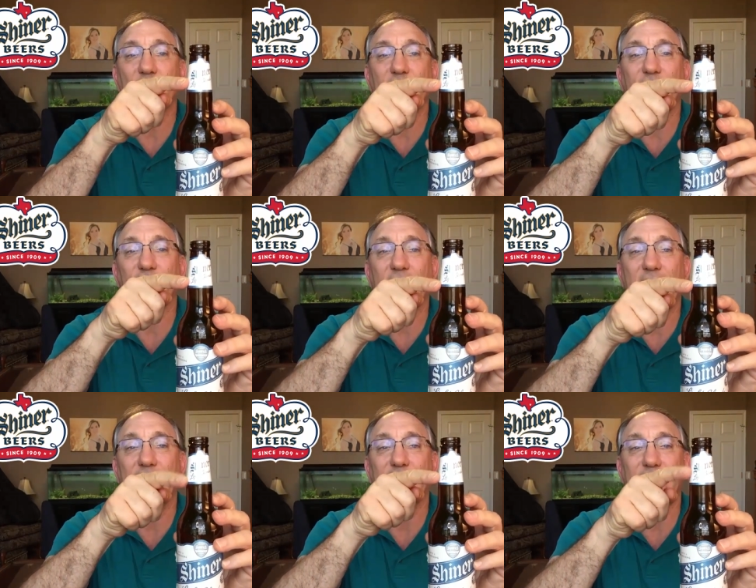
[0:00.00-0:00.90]
fairly
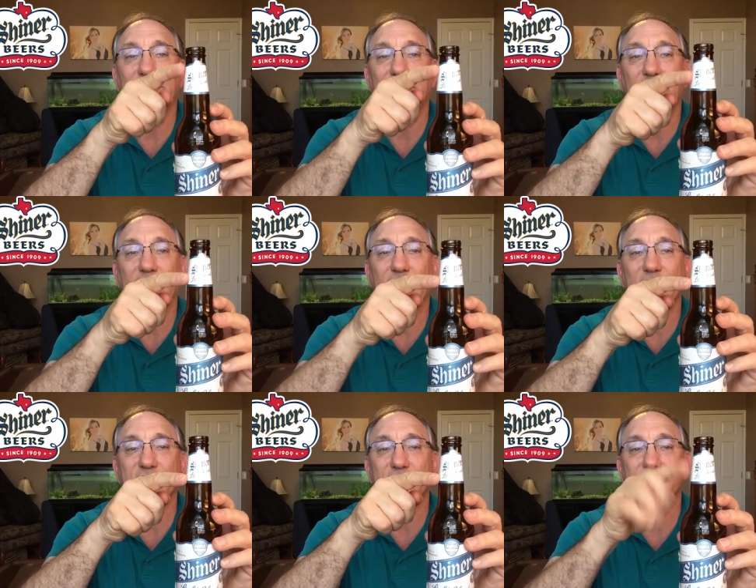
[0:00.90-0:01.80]
flat. It kind of
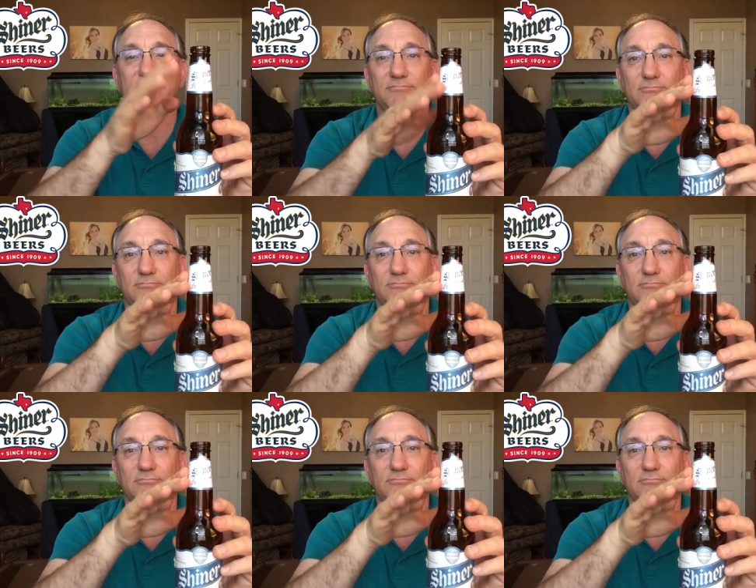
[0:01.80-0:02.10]
gets